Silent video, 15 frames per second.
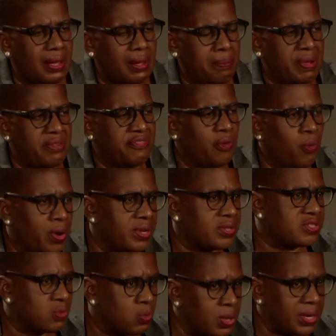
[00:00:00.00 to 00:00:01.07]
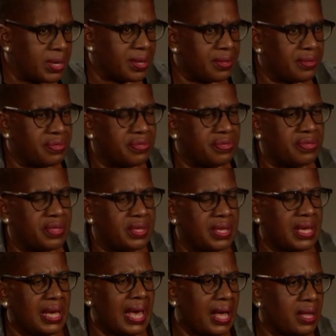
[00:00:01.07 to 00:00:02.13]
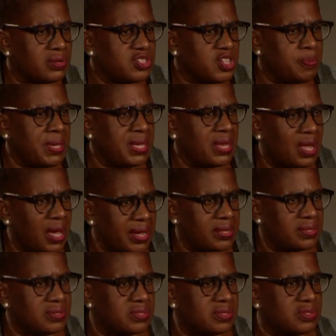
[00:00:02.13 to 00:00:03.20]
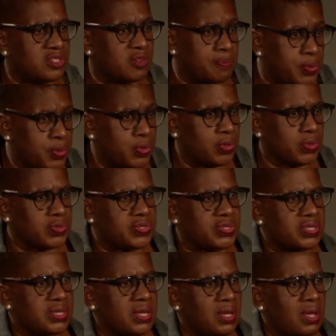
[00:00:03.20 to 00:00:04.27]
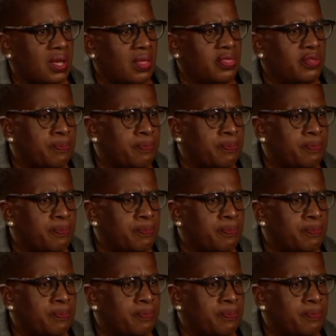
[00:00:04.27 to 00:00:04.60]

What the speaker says: but for what it's worth, LGB Alliance supports the